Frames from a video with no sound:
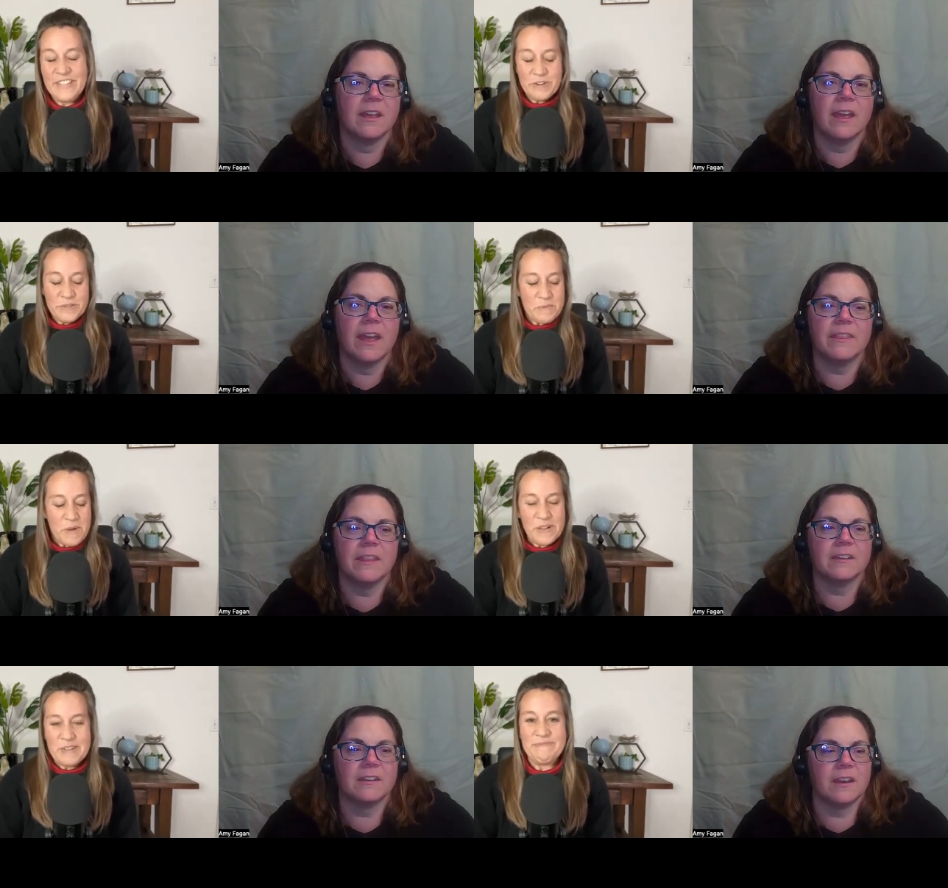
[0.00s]
Speaker 1: You're so and
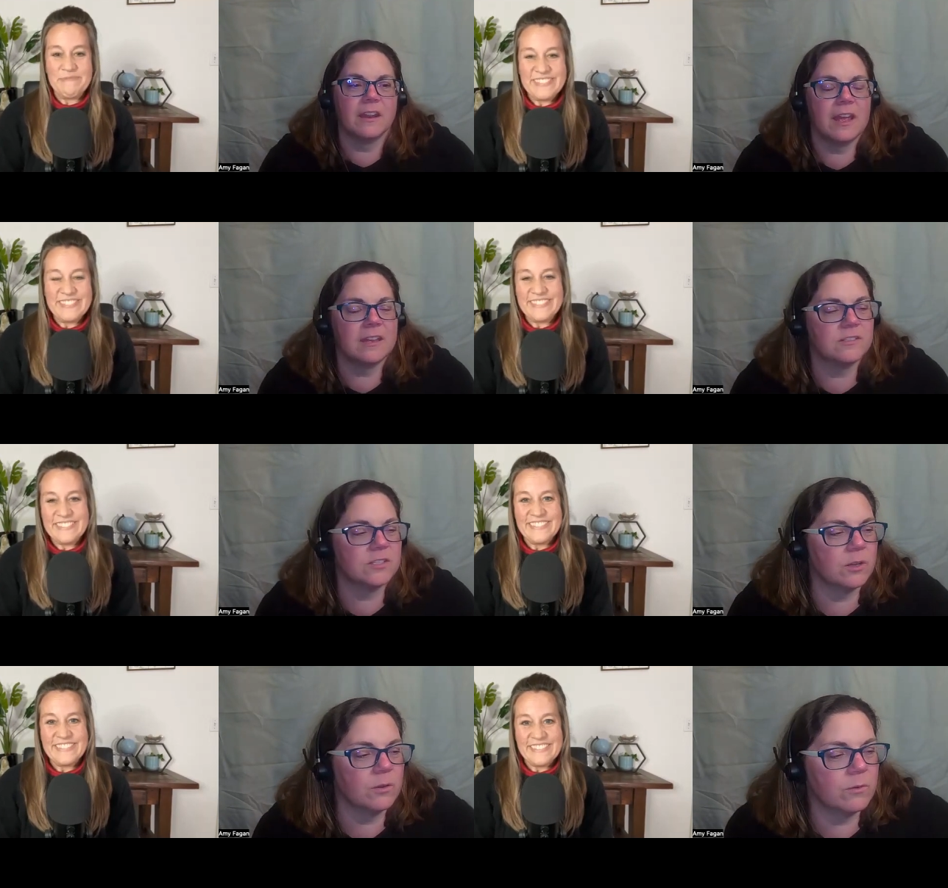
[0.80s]
welcome. Then, and
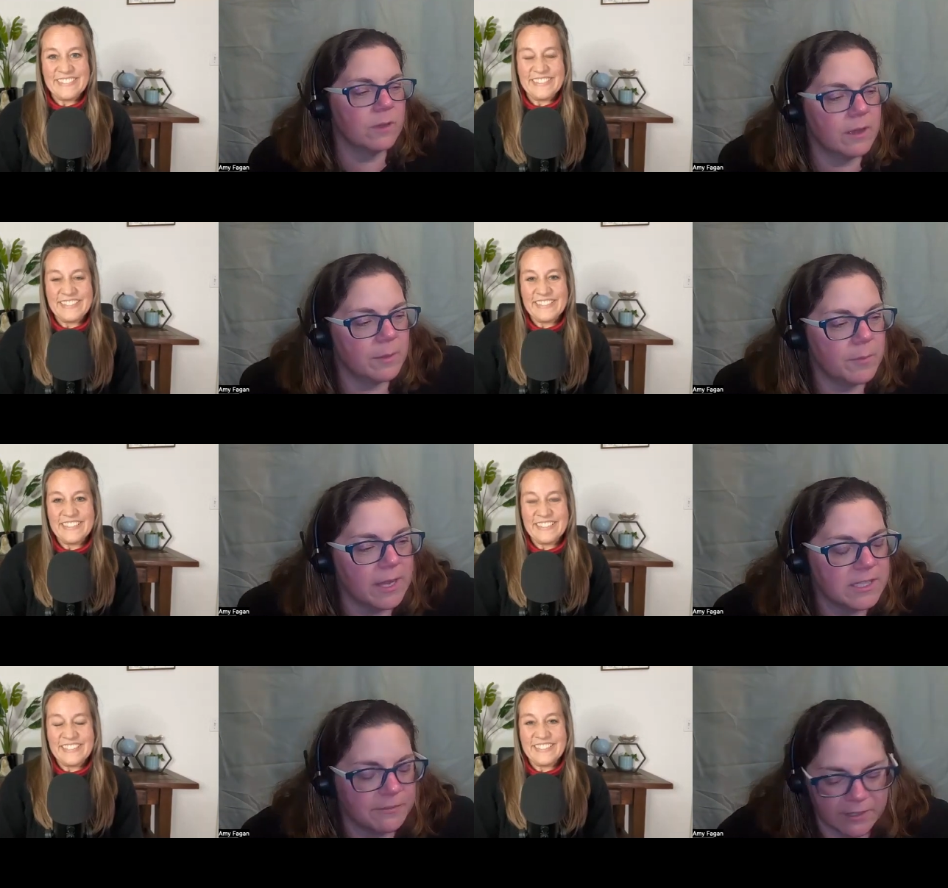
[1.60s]
so um,
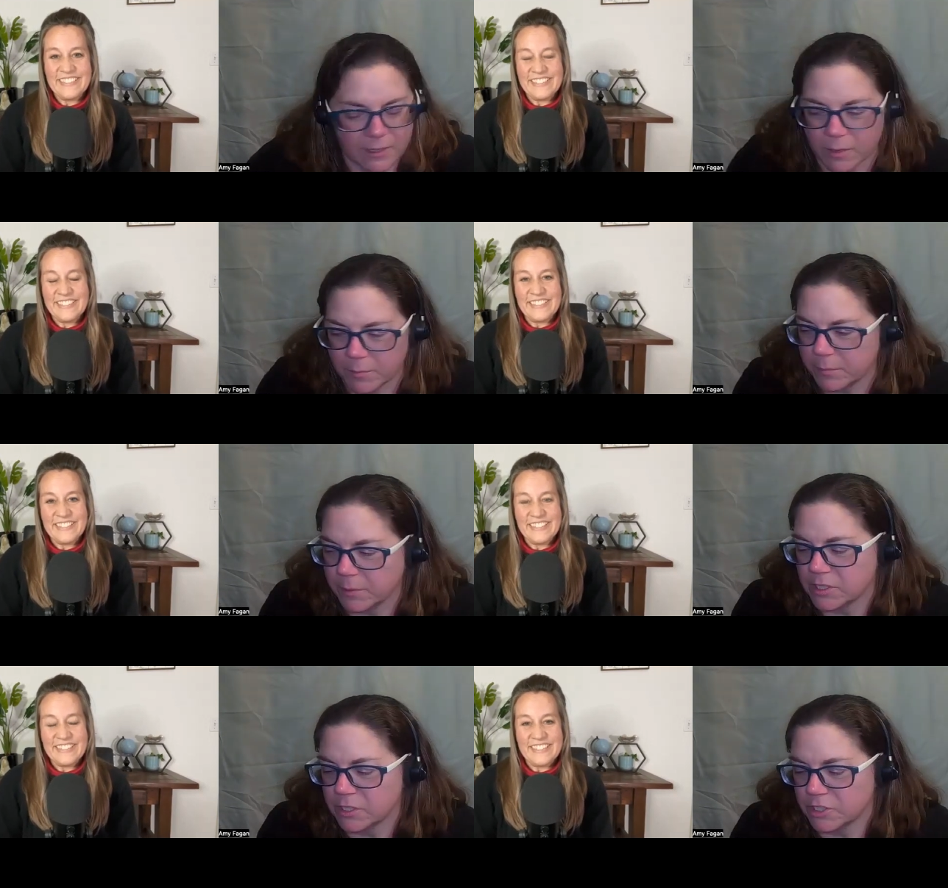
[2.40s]
I definitely want
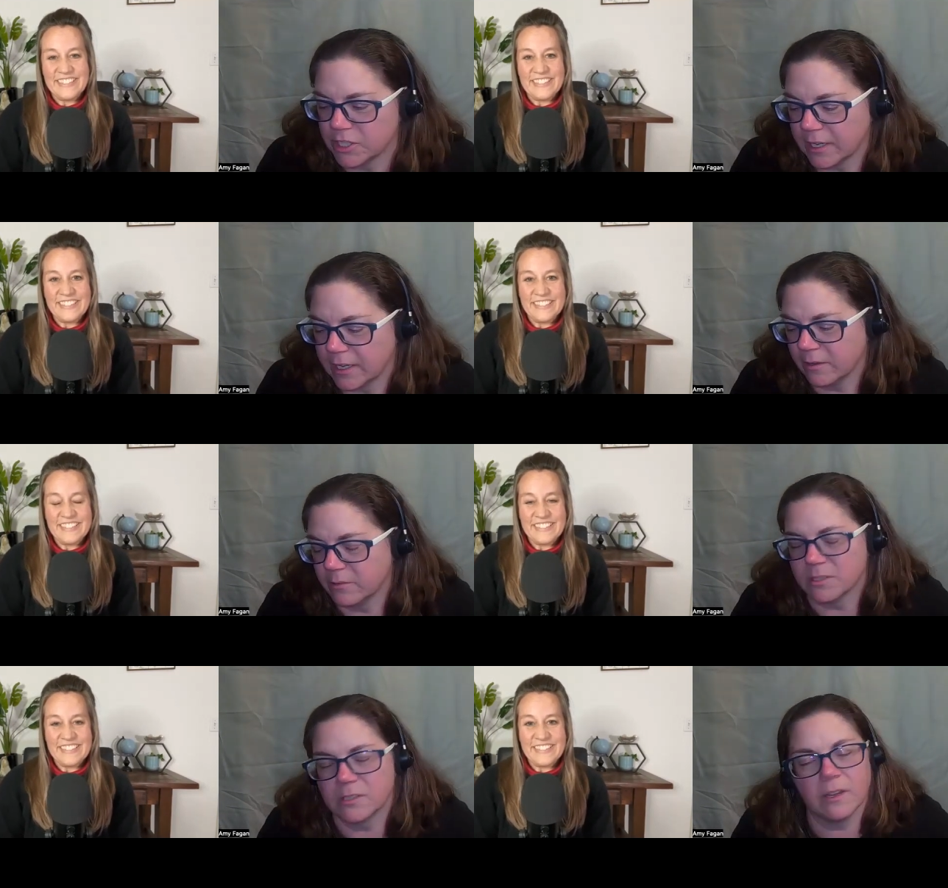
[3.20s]
people to check
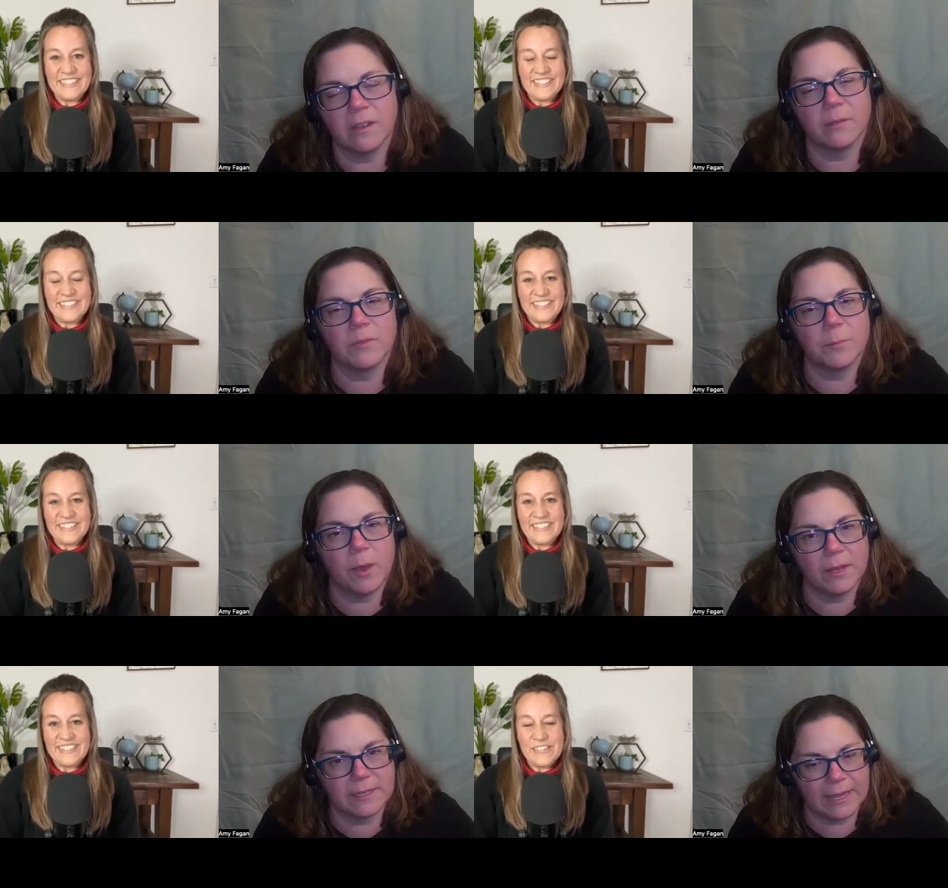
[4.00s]
out um, the
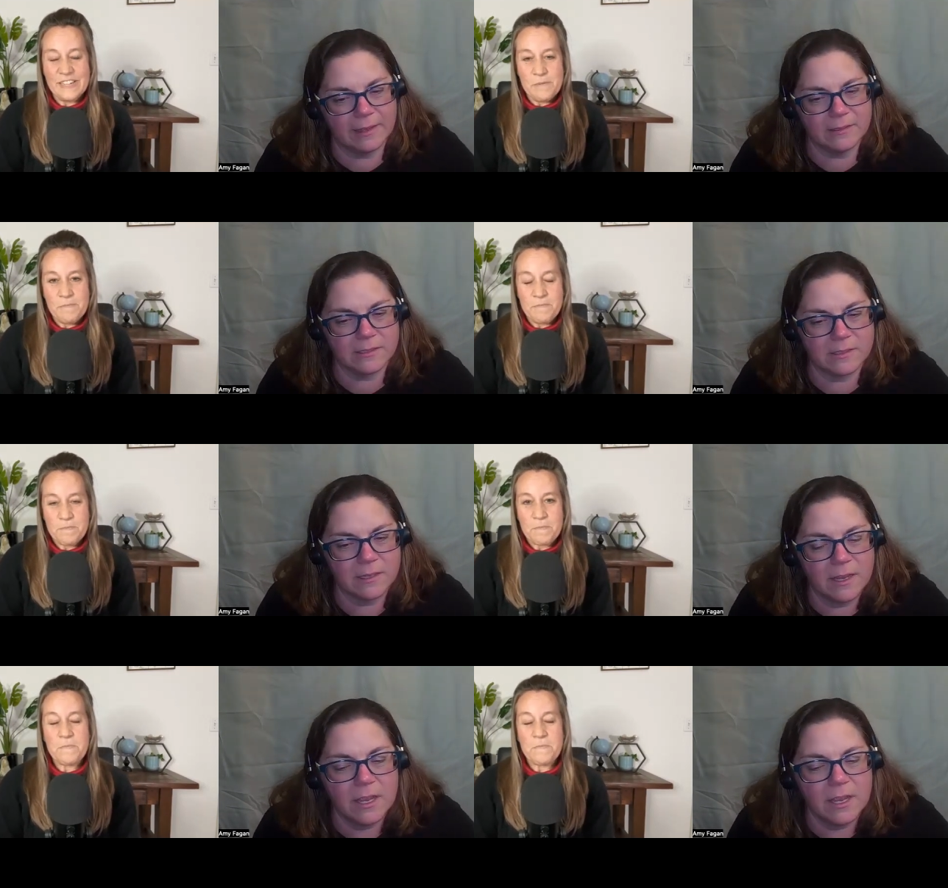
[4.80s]
podcast.